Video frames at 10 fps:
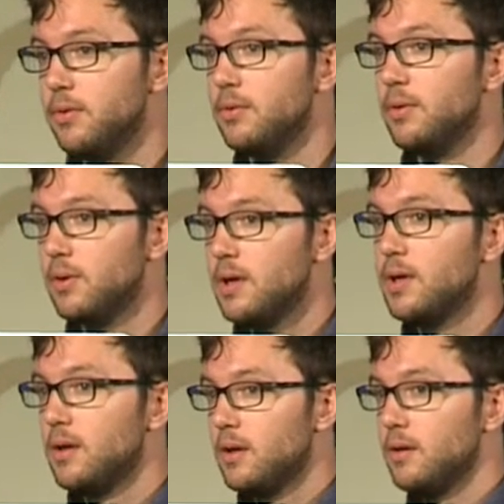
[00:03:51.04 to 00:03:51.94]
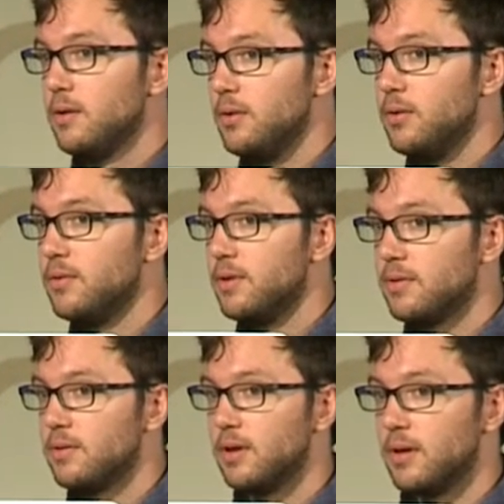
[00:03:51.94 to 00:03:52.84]
to use
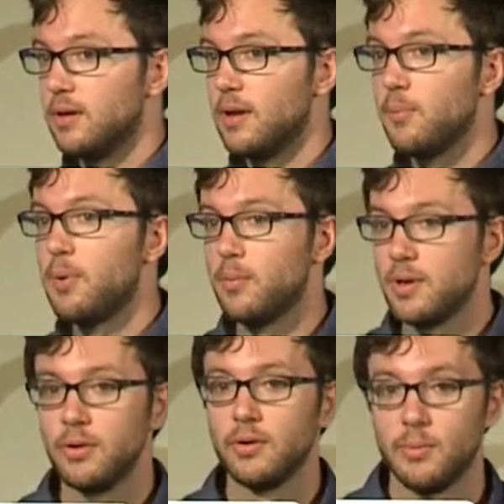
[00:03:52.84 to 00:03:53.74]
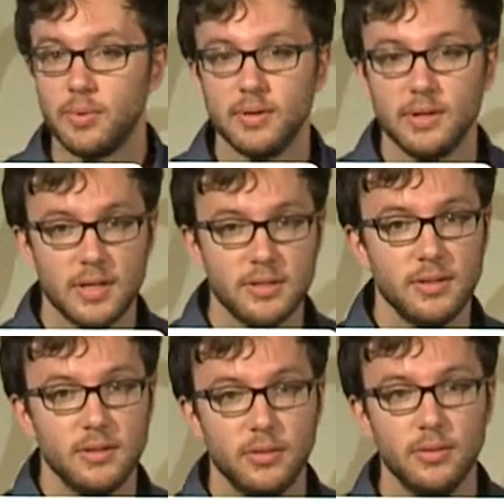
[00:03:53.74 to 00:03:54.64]
this uh, non-parametric
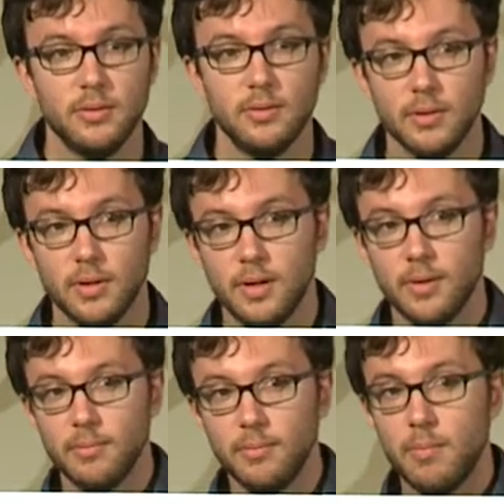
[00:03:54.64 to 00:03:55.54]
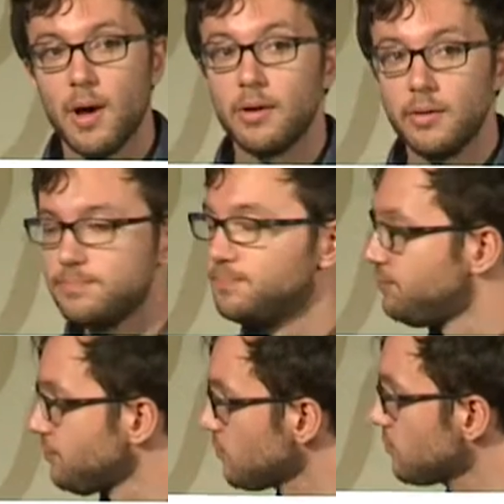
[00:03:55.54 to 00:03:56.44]
representation to uh, model.
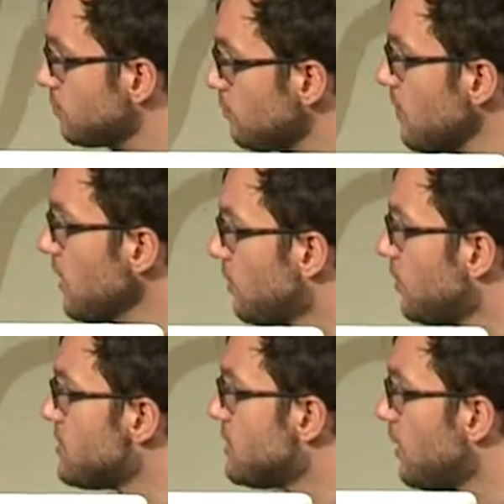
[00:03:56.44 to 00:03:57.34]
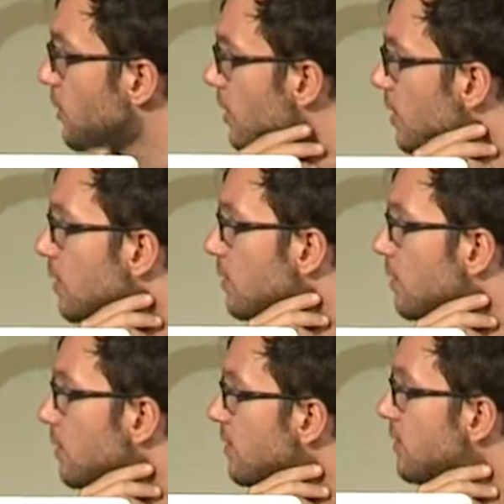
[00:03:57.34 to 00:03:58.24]
So instead, we're going to
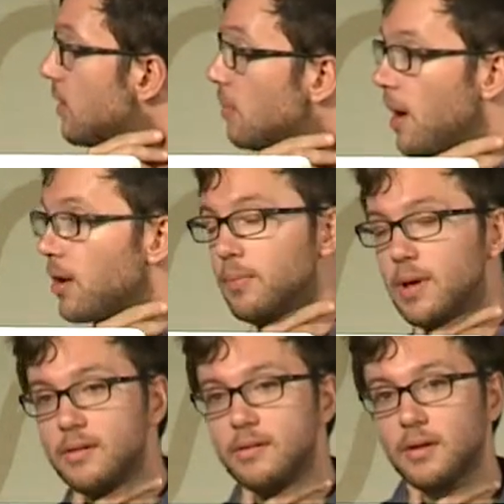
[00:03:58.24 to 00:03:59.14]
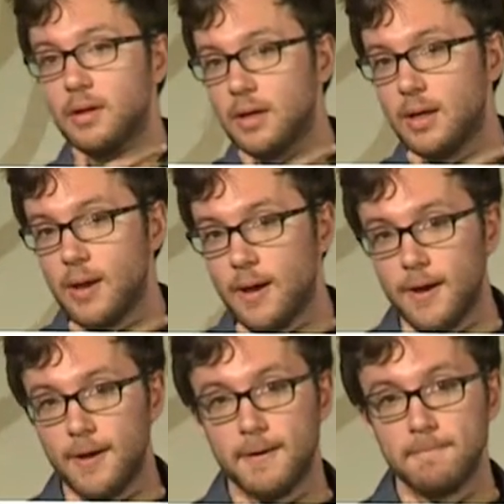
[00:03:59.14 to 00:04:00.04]
consider model-based
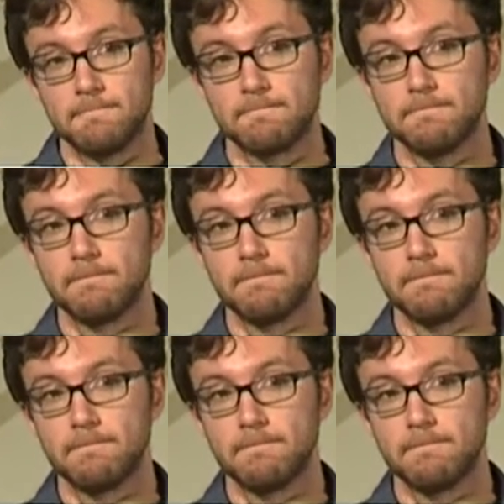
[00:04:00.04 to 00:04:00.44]
um,